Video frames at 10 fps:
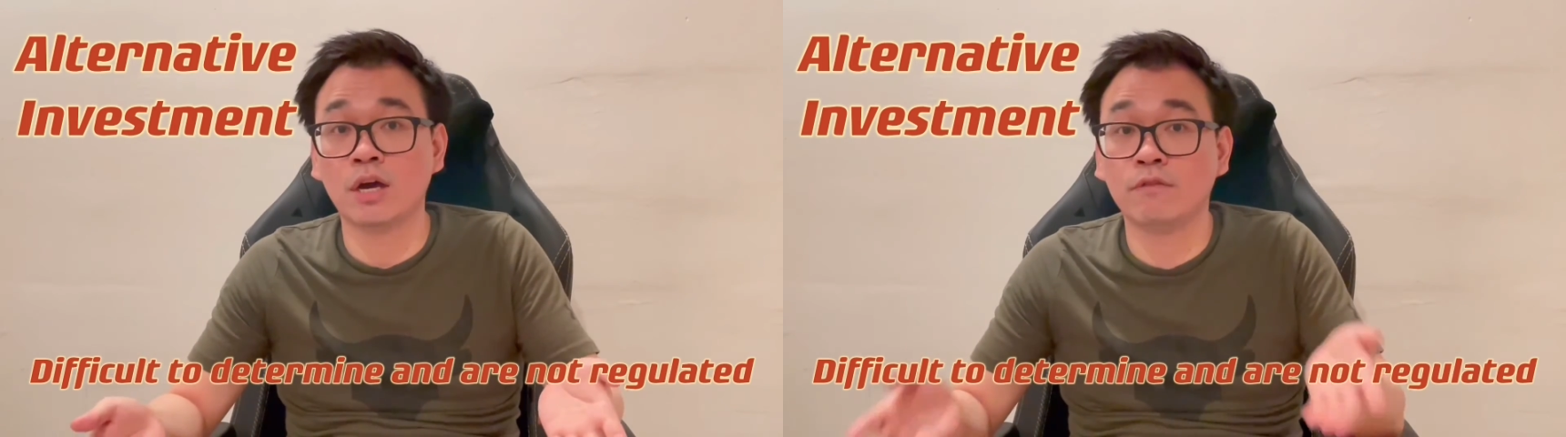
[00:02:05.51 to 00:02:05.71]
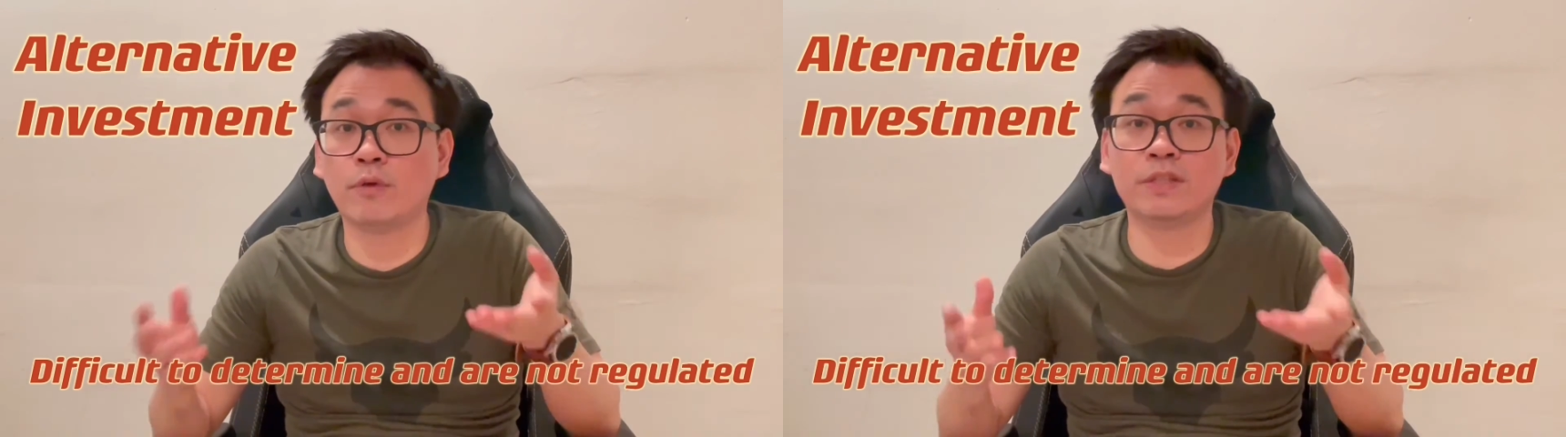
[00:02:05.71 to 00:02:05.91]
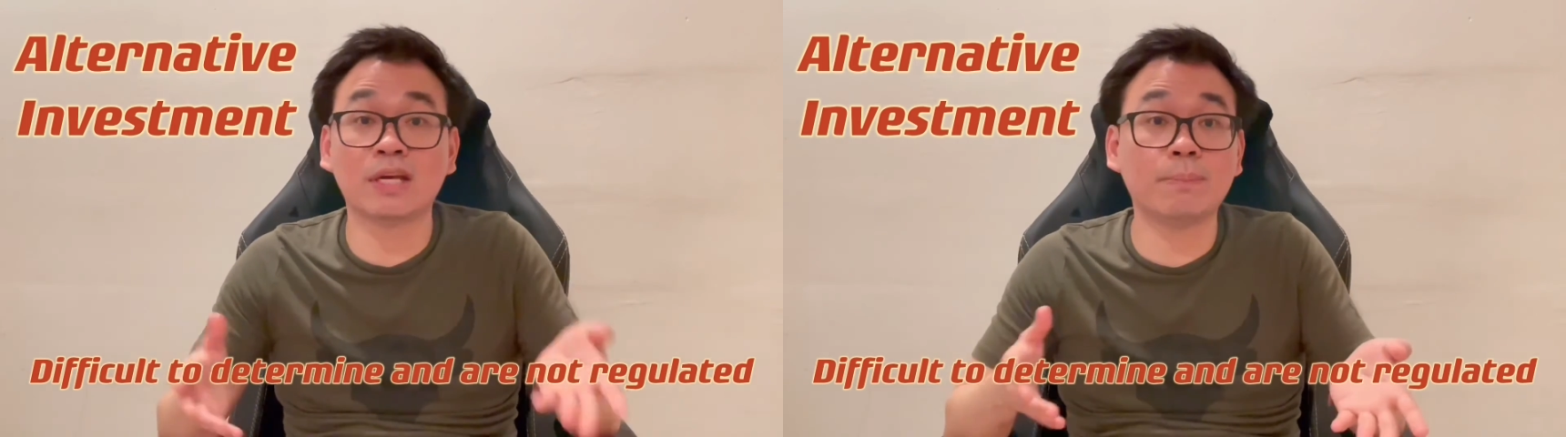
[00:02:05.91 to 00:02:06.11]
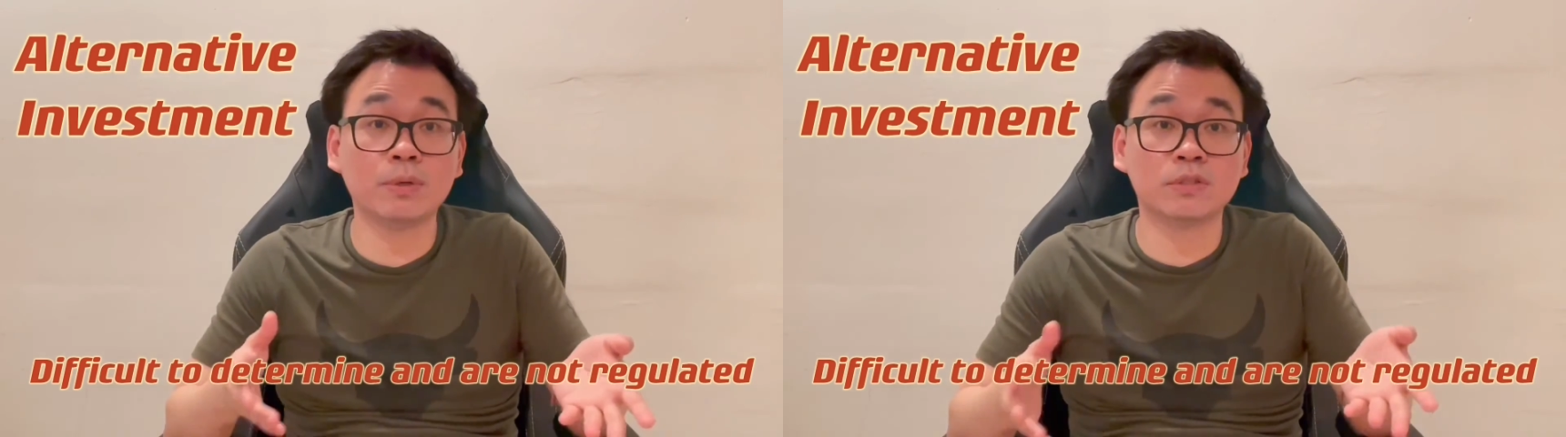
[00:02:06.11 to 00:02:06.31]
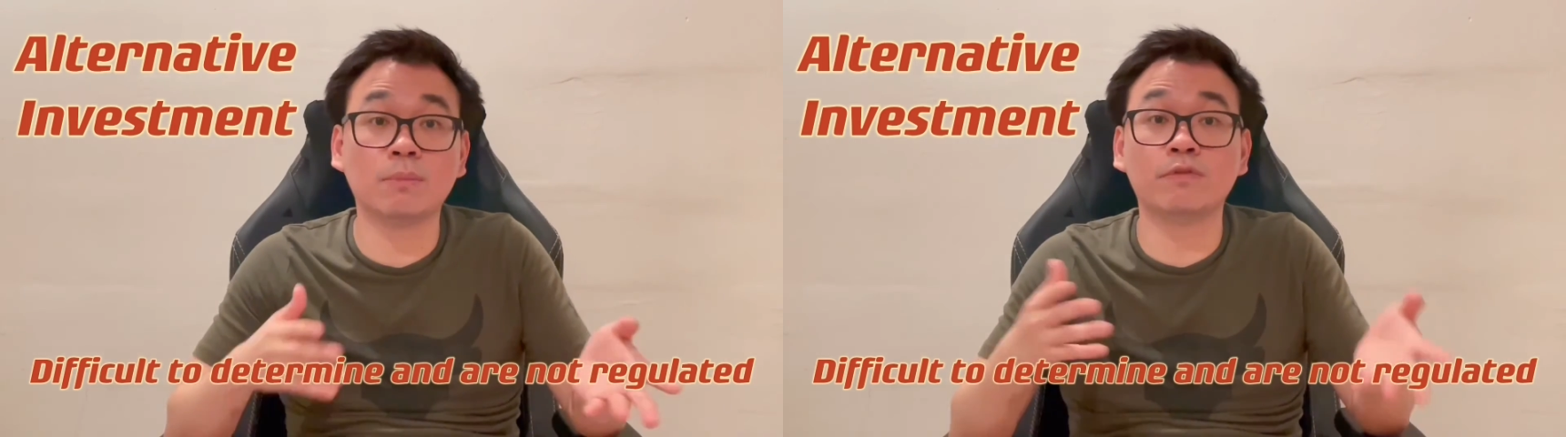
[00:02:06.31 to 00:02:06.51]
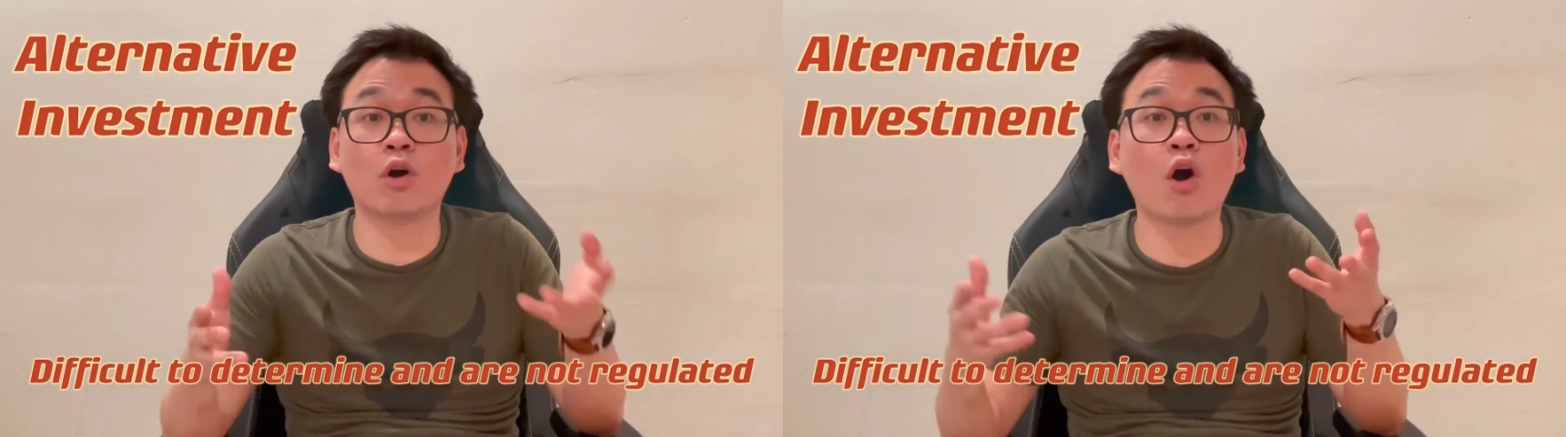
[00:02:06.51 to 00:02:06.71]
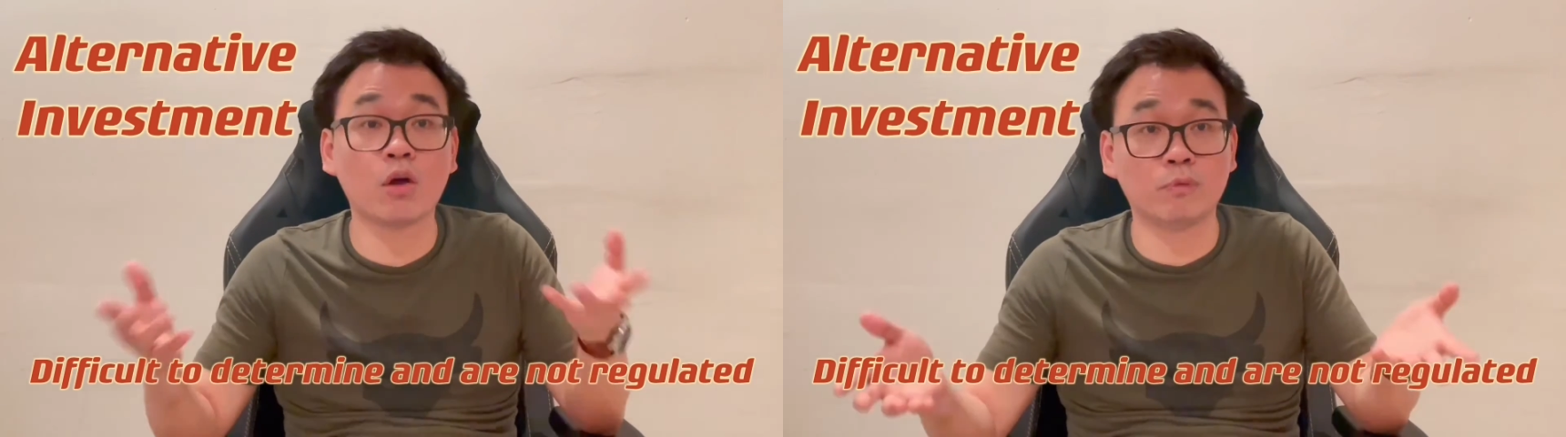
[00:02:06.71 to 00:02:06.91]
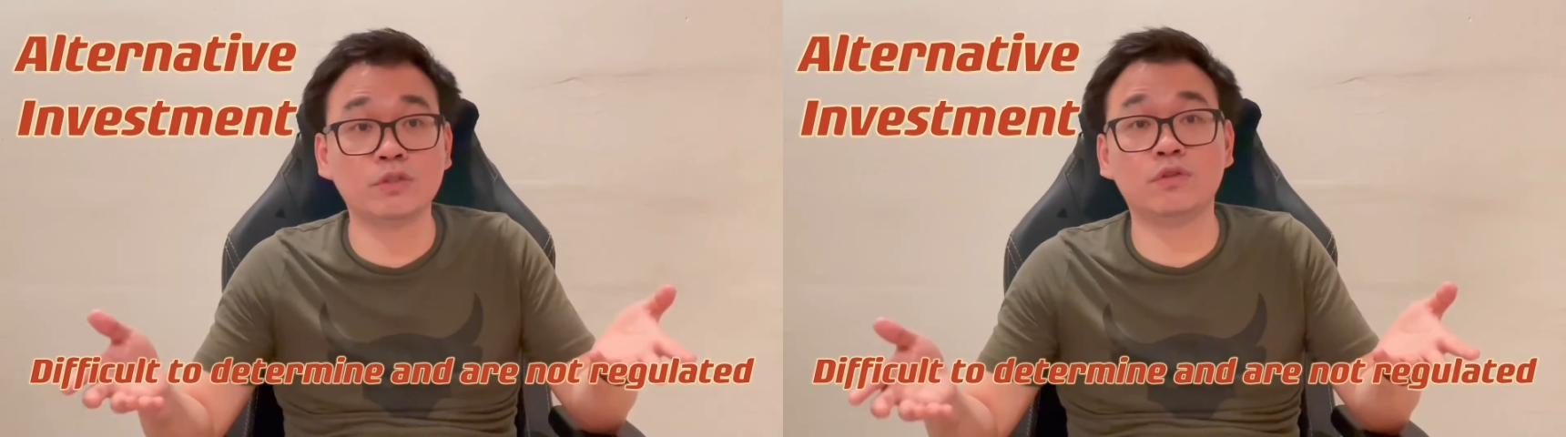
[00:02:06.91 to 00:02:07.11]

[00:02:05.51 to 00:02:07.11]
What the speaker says: For example, some of the hot ones